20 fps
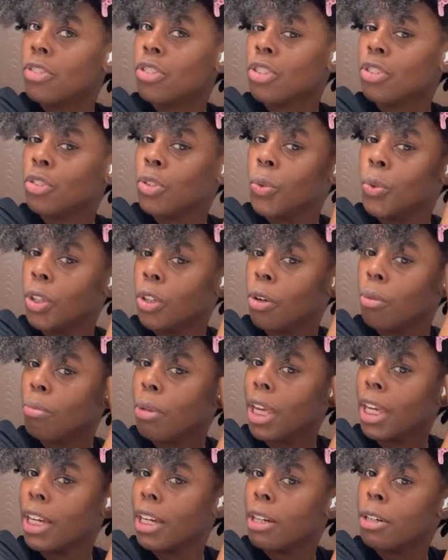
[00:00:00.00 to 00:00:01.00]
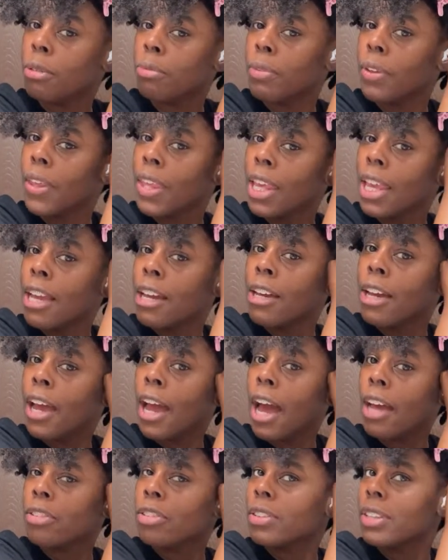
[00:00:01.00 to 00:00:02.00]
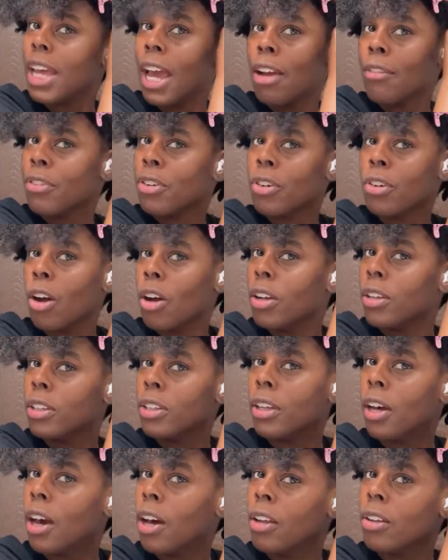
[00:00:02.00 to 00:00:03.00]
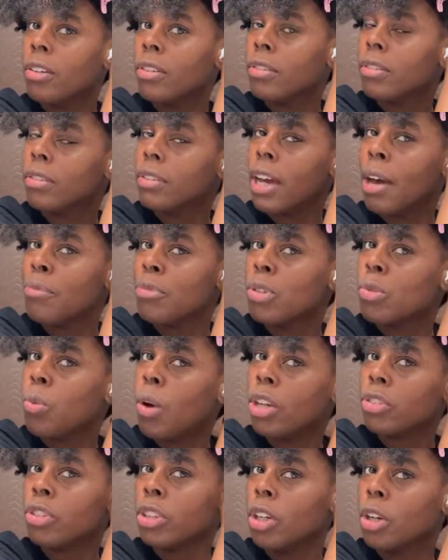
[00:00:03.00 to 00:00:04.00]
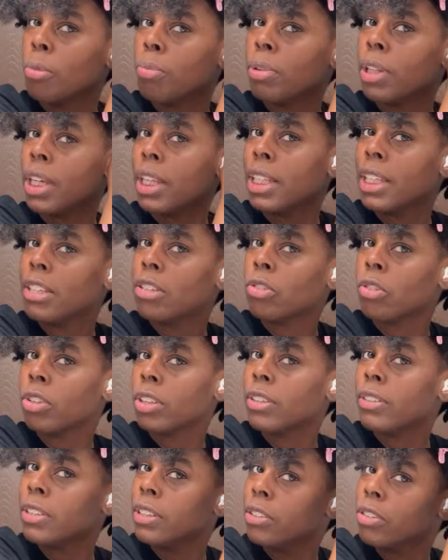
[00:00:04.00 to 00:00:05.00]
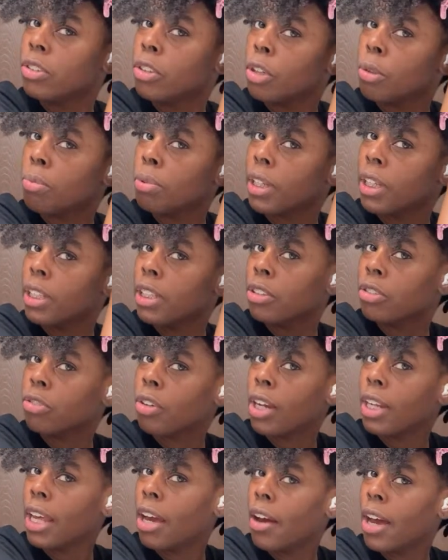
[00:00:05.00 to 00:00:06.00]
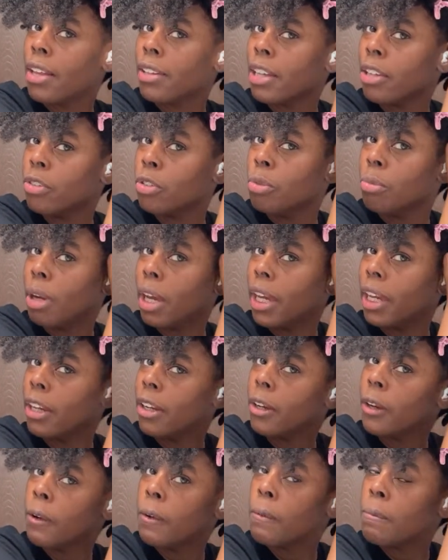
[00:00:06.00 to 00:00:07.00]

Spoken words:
She's doing her makeup. I just have her on, I'm just watching her playlist or listening to her playlist right now as I do my hair.